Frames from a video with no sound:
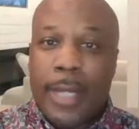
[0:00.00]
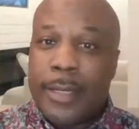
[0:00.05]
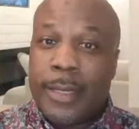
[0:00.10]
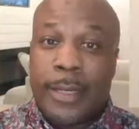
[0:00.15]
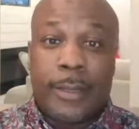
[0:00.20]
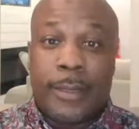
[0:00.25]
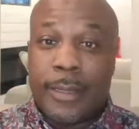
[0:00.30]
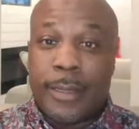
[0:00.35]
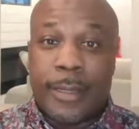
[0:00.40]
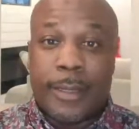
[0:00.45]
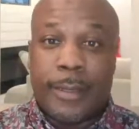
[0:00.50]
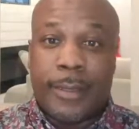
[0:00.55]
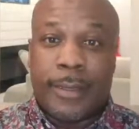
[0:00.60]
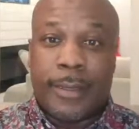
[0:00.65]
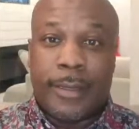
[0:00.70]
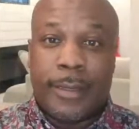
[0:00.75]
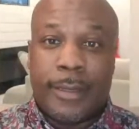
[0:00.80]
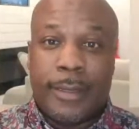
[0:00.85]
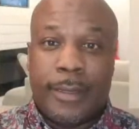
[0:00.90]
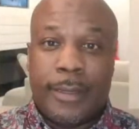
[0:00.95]
Maybe
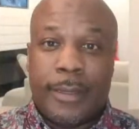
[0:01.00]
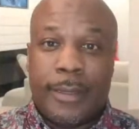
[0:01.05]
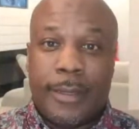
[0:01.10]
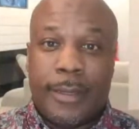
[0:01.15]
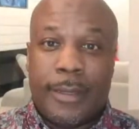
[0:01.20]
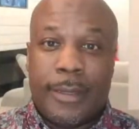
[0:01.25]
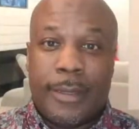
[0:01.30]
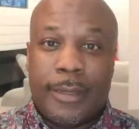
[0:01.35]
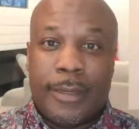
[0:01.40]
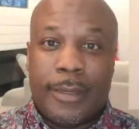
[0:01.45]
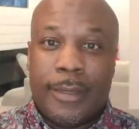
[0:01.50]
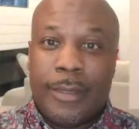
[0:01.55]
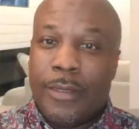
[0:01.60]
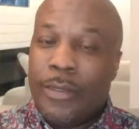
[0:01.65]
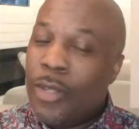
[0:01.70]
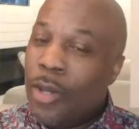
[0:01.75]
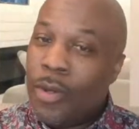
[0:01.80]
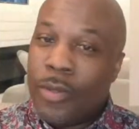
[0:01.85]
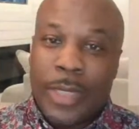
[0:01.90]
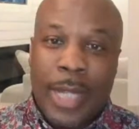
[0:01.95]
last year, but not
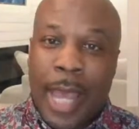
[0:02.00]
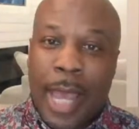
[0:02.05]
this year.